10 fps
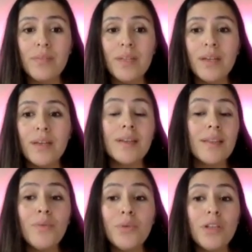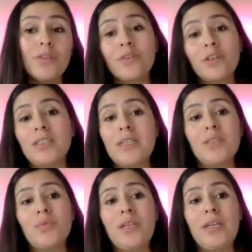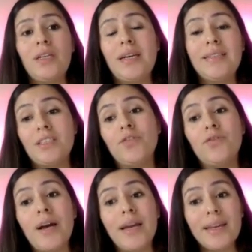I think one of the first things we need to identify